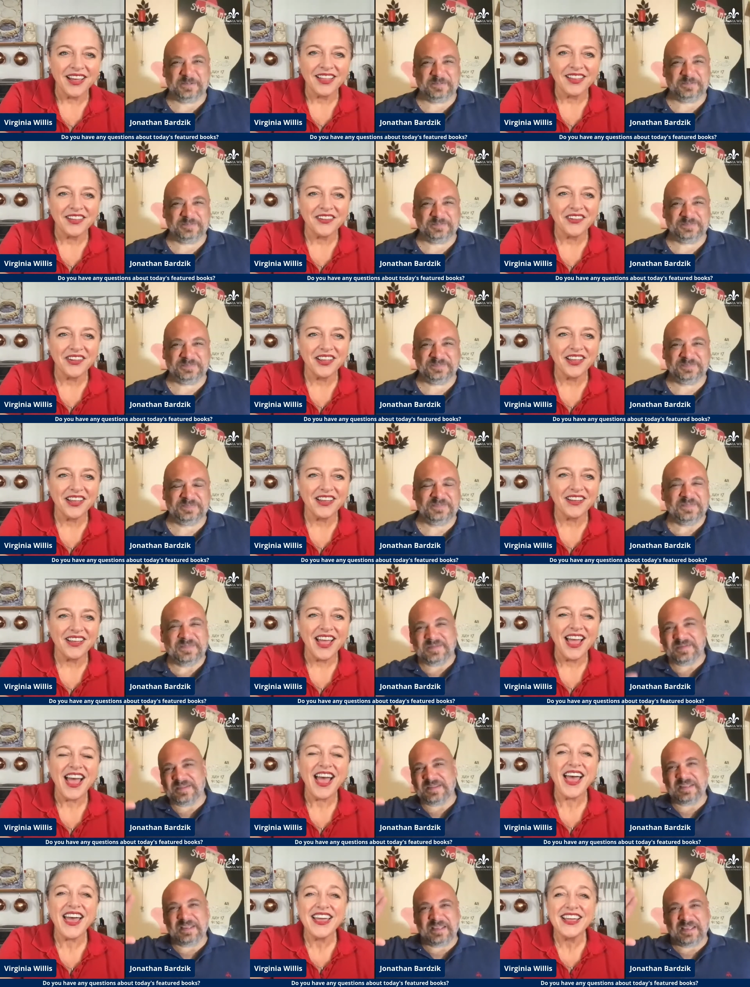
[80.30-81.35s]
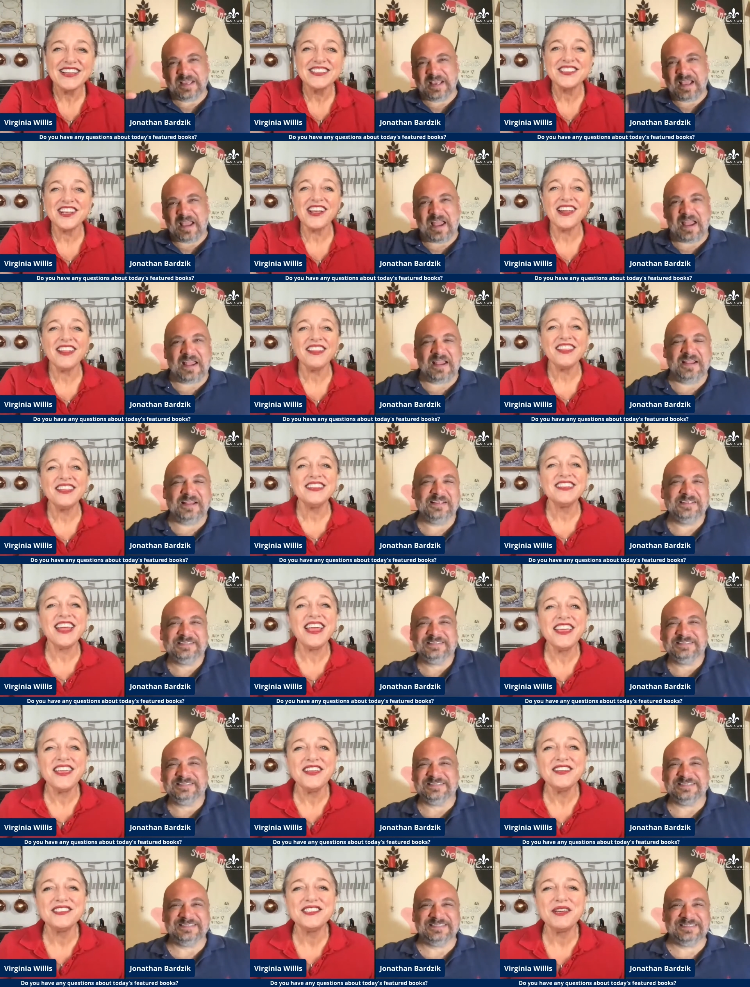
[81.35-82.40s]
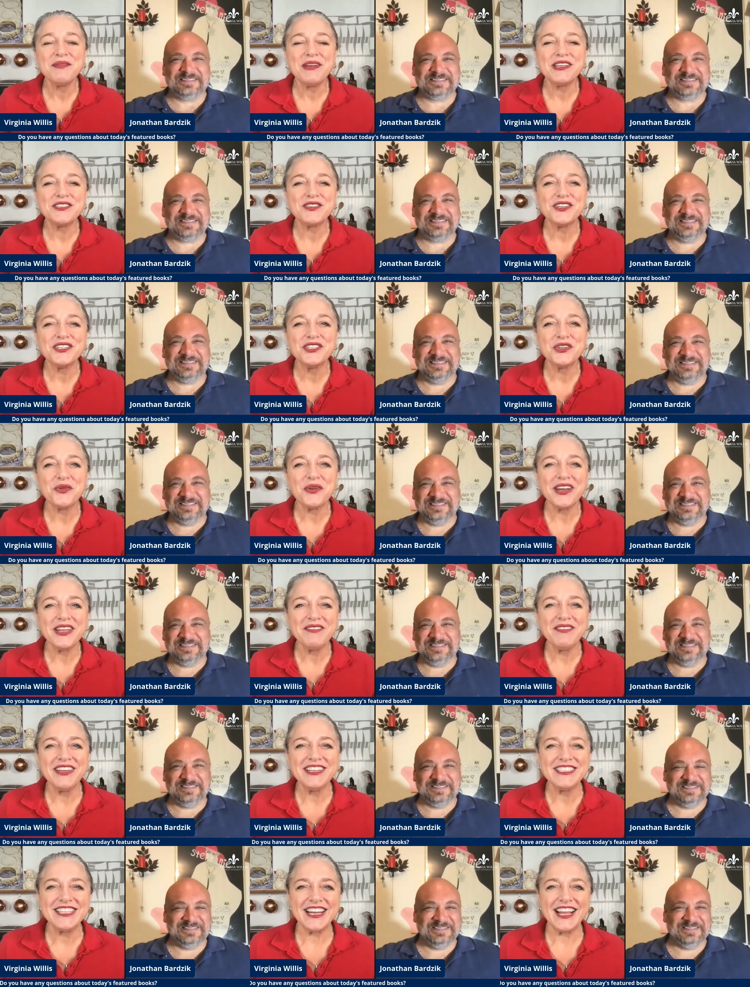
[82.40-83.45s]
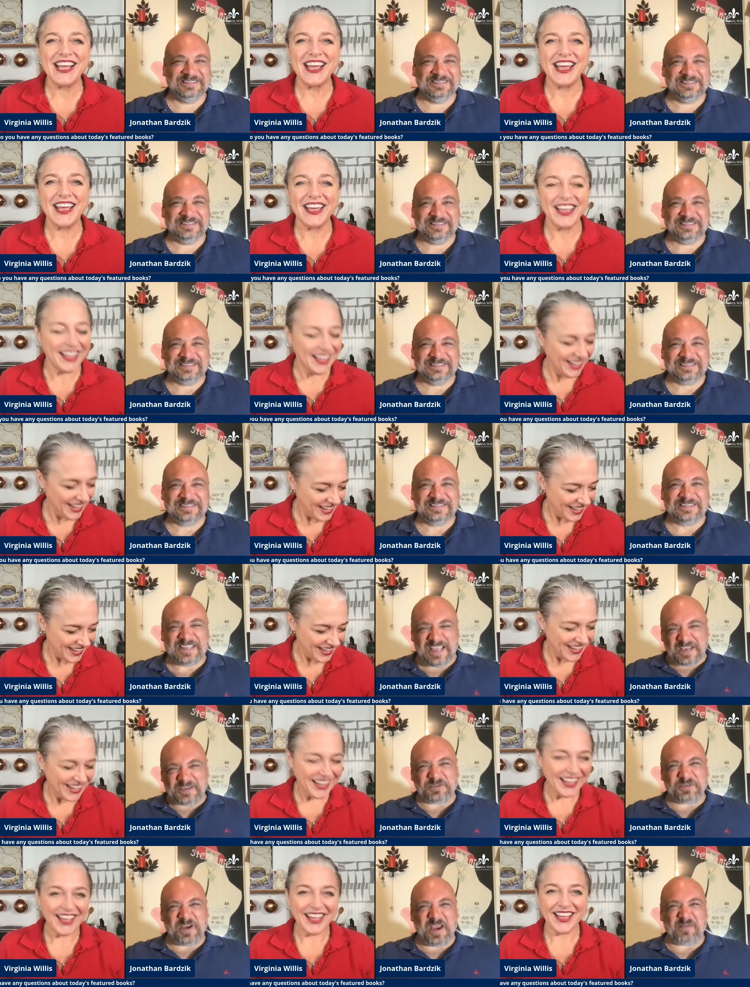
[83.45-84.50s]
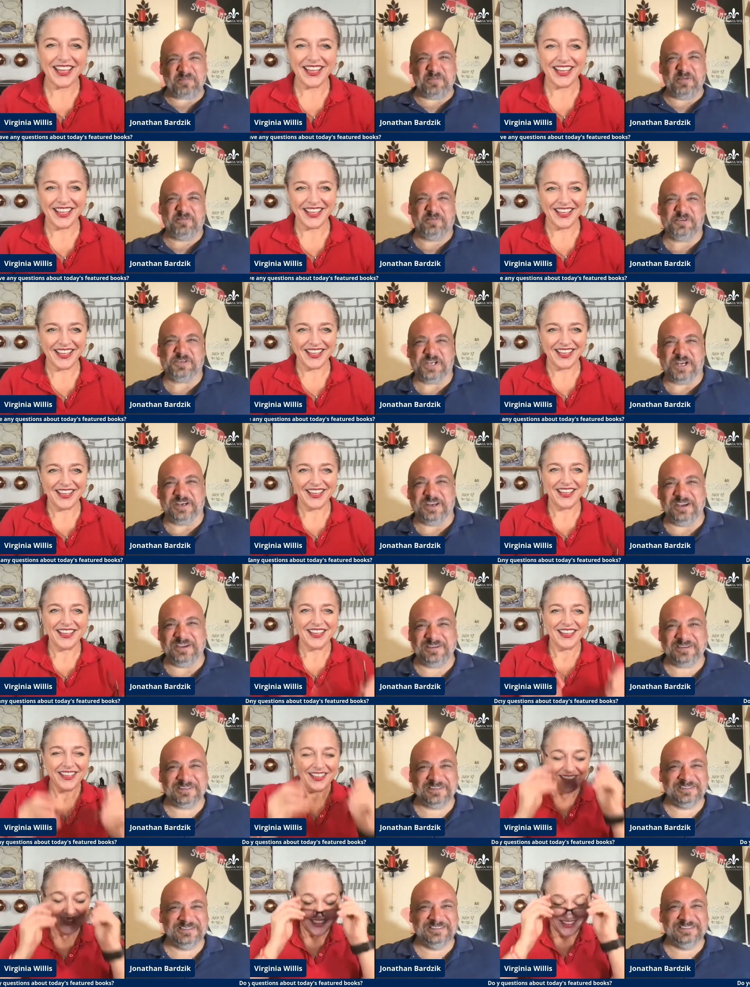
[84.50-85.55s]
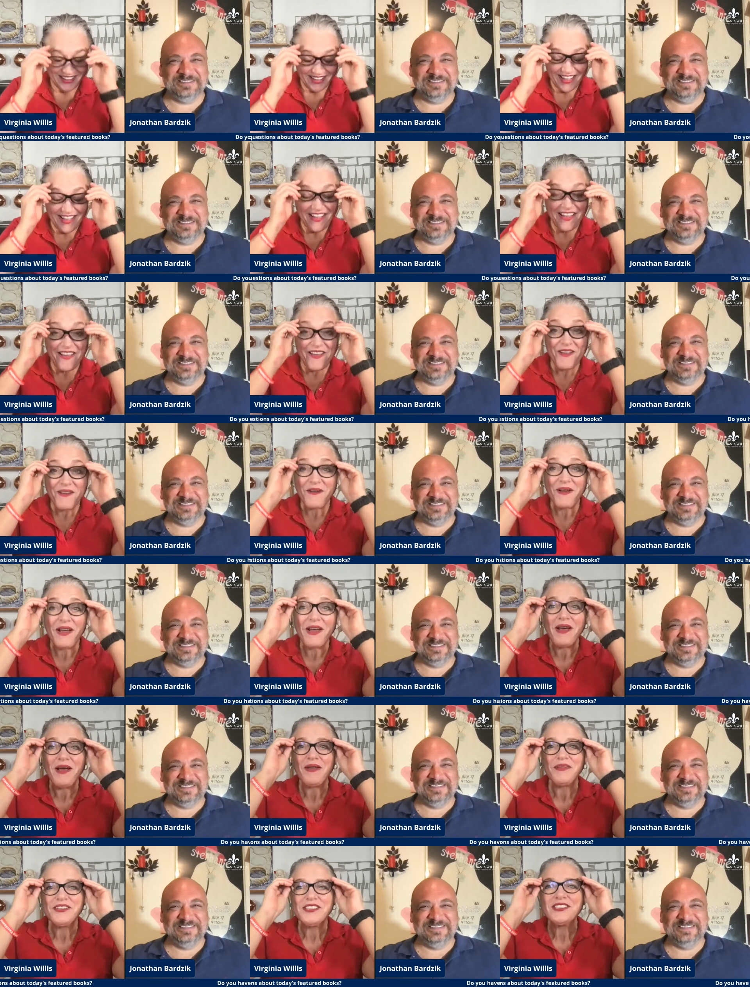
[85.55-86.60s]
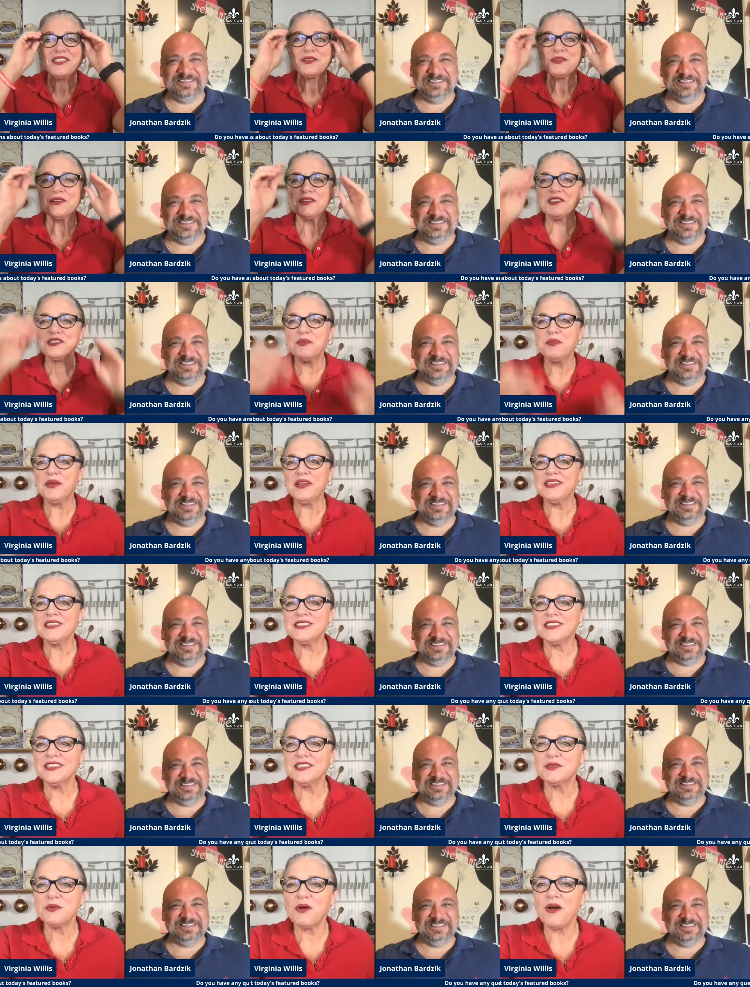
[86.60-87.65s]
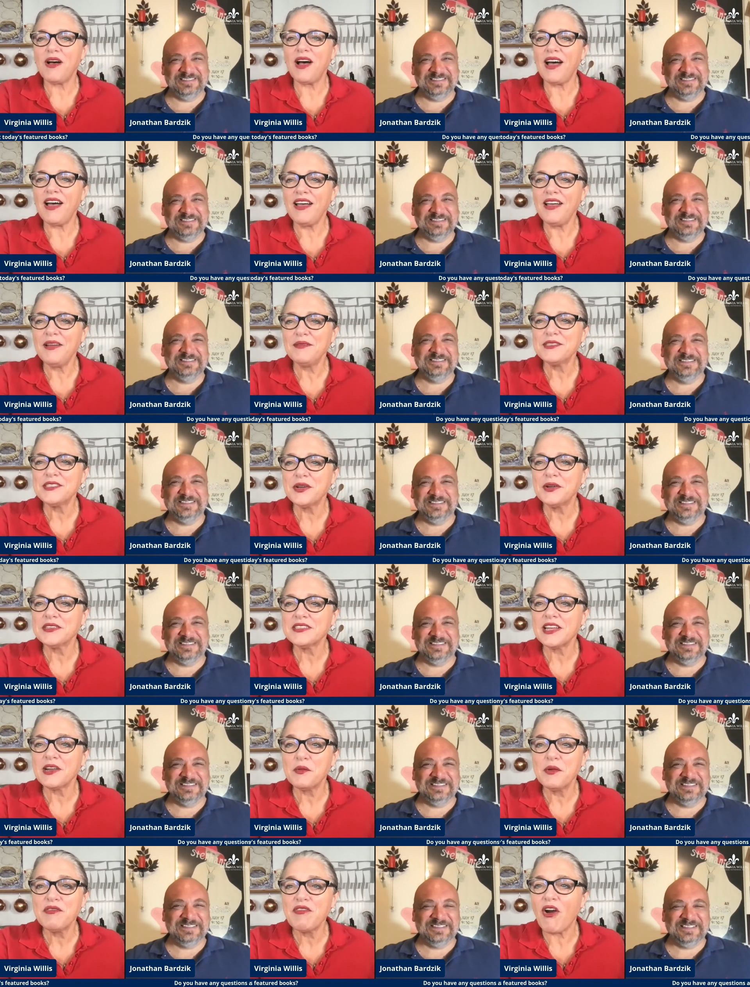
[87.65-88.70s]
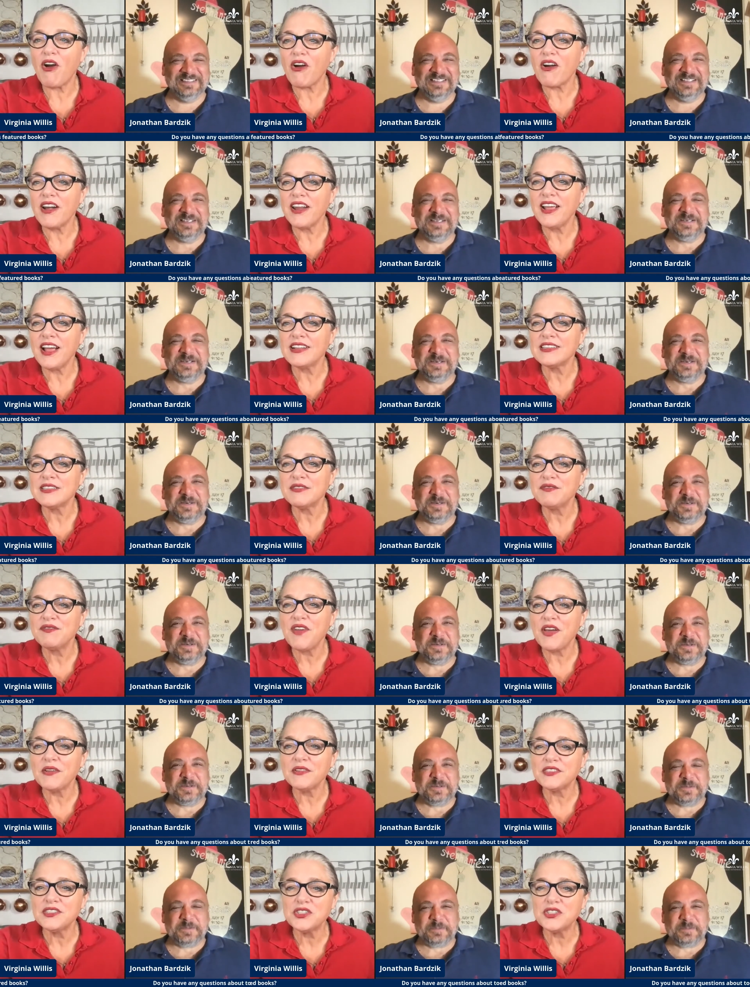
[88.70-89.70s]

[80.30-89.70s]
Speaker 1: Here we go. Hey, Jonathan, thank you so much for joining me today.
Speaker 2: Thanks for having me, Virginia.
Speaker 1: Oh, I'm just thrilled to pieces. Well, I am so excited. We've already got some folks